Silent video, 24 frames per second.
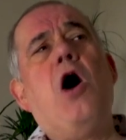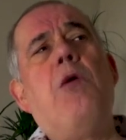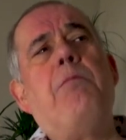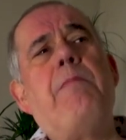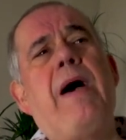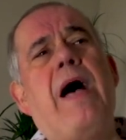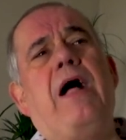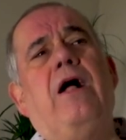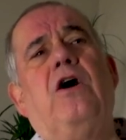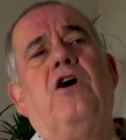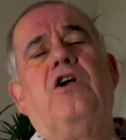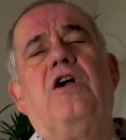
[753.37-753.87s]

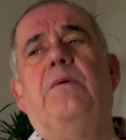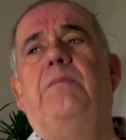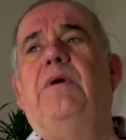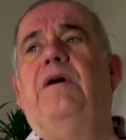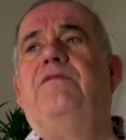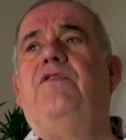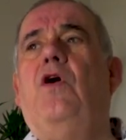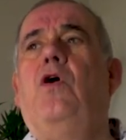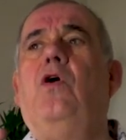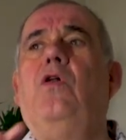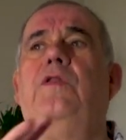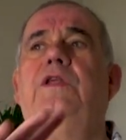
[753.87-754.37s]
amalgam
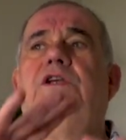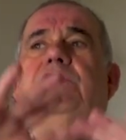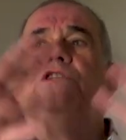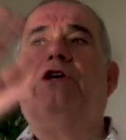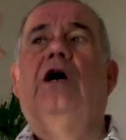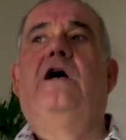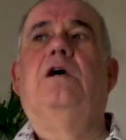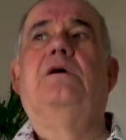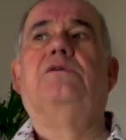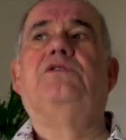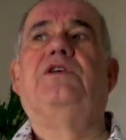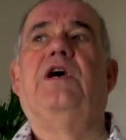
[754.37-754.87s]
of all the
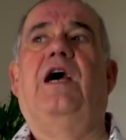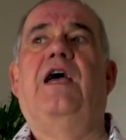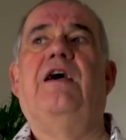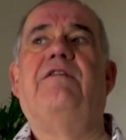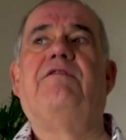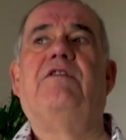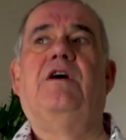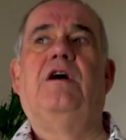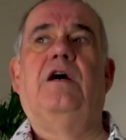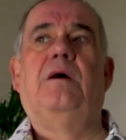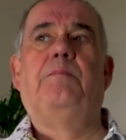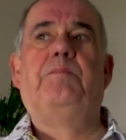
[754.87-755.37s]
shows I
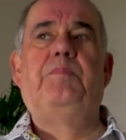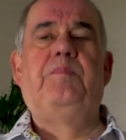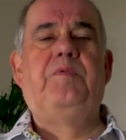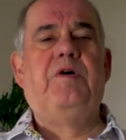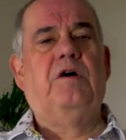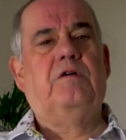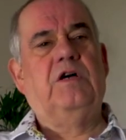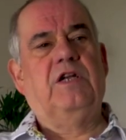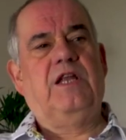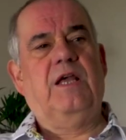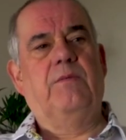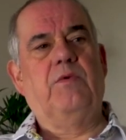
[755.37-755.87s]
ever
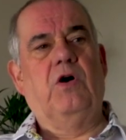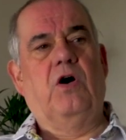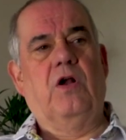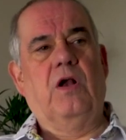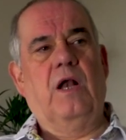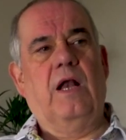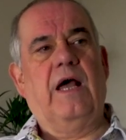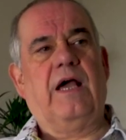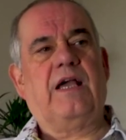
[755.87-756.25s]
put him on.